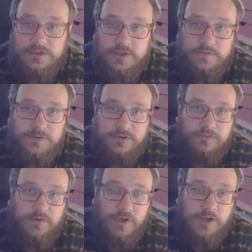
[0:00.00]
and for
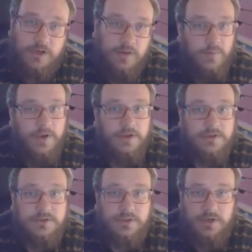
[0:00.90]
defining
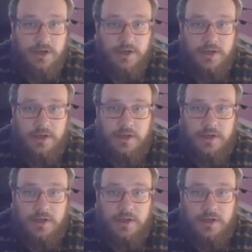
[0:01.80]
commands, and like